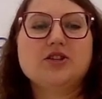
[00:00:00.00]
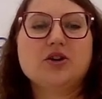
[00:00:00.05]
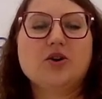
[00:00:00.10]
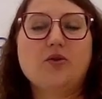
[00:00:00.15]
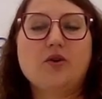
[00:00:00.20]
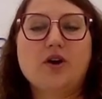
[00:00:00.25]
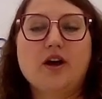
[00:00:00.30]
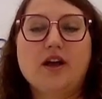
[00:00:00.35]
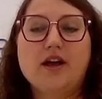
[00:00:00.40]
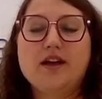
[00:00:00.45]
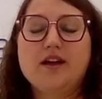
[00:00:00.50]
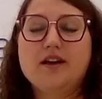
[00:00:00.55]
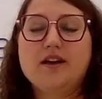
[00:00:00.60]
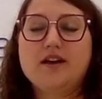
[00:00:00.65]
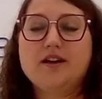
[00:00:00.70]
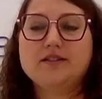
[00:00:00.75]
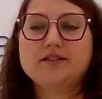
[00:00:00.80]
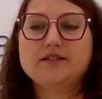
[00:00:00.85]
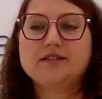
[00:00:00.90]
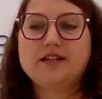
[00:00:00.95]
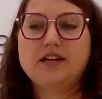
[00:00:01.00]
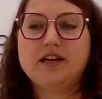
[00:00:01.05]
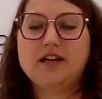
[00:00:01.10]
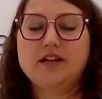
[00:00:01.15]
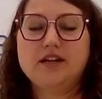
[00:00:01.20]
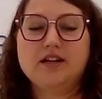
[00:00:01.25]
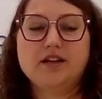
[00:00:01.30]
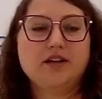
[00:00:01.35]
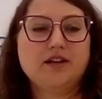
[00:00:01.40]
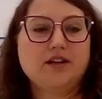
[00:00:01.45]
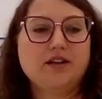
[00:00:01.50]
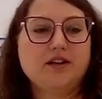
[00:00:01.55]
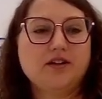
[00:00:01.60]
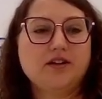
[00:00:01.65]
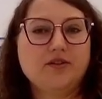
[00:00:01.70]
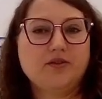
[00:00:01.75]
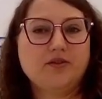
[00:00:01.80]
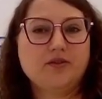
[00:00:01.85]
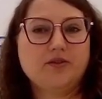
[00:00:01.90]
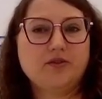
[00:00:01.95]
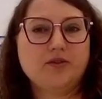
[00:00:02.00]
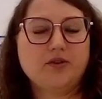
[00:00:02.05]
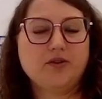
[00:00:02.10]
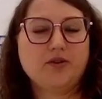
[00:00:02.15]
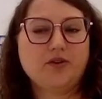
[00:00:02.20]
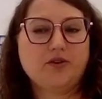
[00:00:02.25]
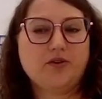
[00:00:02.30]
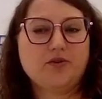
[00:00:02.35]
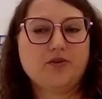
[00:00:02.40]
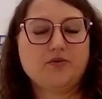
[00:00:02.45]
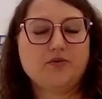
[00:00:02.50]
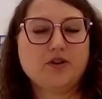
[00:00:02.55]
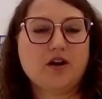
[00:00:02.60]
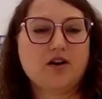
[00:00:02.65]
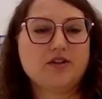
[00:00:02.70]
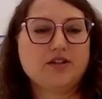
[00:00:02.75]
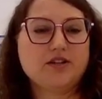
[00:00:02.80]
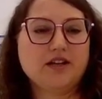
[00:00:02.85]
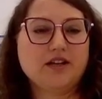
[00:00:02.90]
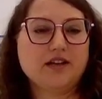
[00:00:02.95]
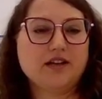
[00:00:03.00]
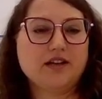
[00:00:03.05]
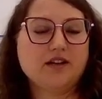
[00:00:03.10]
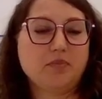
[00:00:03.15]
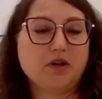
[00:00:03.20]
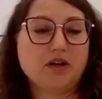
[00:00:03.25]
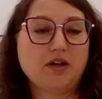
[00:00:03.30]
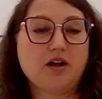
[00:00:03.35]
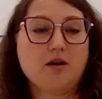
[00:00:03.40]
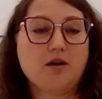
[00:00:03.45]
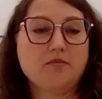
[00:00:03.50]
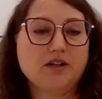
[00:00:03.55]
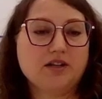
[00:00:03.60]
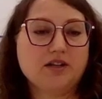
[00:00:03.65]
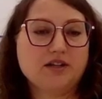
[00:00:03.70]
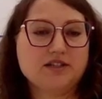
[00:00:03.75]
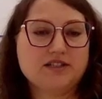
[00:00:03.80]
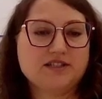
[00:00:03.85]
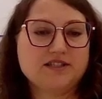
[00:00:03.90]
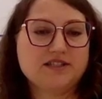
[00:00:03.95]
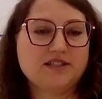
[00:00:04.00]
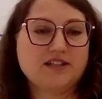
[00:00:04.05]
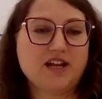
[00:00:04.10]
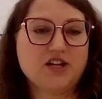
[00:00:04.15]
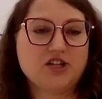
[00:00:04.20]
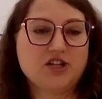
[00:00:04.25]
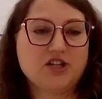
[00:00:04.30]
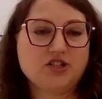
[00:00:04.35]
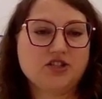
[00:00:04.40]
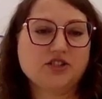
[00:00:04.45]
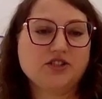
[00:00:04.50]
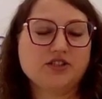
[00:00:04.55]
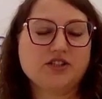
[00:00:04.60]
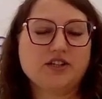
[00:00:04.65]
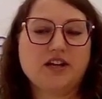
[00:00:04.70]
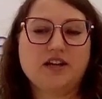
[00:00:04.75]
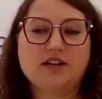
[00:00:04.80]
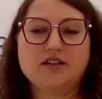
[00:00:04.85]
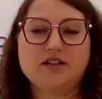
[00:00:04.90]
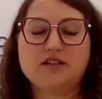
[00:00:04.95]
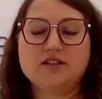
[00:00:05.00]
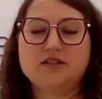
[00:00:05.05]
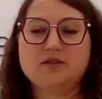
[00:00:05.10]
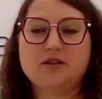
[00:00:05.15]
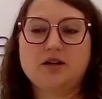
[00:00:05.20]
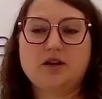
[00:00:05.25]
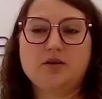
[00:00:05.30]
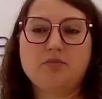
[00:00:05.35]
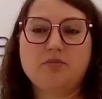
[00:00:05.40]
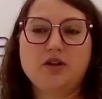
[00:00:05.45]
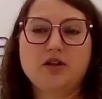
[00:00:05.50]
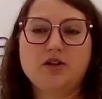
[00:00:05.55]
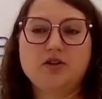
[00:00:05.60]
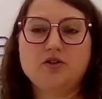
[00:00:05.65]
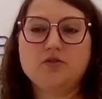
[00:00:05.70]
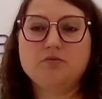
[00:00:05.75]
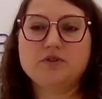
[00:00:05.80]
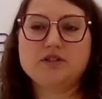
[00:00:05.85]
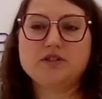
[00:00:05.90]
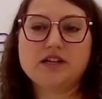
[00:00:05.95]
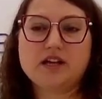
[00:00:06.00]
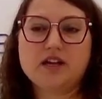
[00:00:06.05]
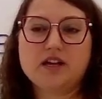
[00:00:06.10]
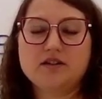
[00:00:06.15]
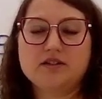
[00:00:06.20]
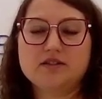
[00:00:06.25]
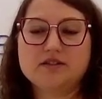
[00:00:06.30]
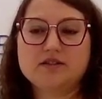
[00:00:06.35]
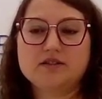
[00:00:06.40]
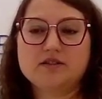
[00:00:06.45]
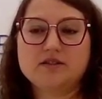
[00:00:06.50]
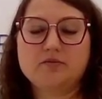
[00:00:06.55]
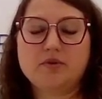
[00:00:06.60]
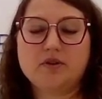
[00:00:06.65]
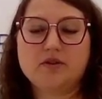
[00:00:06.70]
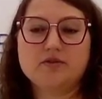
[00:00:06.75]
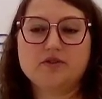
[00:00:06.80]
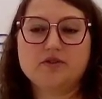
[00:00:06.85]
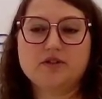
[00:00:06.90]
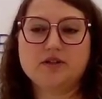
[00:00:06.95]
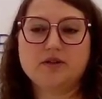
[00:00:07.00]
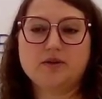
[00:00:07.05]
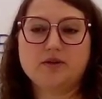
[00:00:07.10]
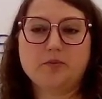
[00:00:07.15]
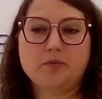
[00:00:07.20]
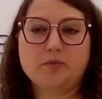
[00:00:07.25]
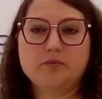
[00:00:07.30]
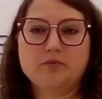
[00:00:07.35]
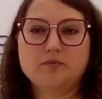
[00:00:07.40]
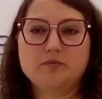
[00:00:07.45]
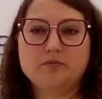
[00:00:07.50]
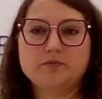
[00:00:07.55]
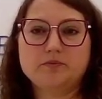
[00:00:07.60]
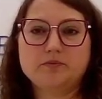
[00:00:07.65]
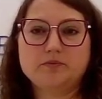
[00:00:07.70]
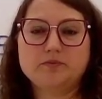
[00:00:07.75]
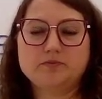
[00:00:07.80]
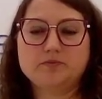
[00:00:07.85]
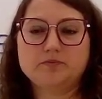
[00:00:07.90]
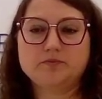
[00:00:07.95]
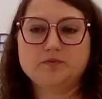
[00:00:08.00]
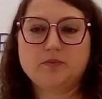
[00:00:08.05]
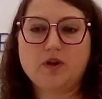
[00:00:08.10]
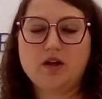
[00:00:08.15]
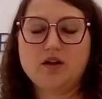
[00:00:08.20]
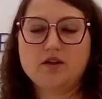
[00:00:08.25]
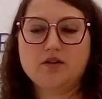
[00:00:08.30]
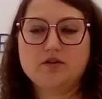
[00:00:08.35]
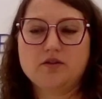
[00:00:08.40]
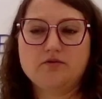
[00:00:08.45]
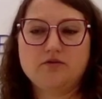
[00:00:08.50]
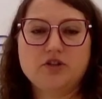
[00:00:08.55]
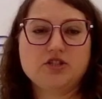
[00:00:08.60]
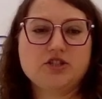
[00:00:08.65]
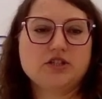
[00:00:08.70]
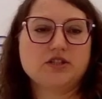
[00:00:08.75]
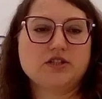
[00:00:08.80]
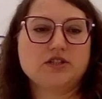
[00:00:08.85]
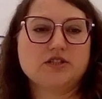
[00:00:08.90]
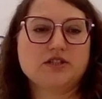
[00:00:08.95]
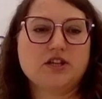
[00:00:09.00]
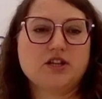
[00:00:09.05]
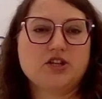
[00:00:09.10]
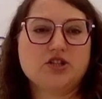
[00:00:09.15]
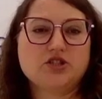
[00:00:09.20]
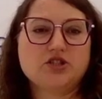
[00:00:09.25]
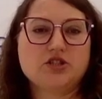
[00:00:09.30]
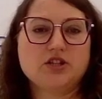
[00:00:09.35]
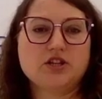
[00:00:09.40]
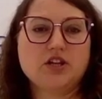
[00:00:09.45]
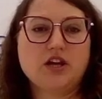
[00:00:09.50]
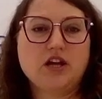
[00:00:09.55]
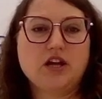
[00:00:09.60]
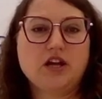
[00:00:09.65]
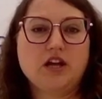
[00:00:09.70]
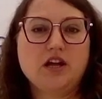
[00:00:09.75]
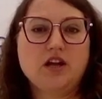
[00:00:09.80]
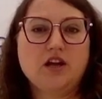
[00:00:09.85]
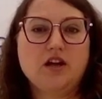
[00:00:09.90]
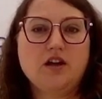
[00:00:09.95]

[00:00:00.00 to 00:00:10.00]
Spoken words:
So, and regarding becoming a destination and be human scaled about the regional station,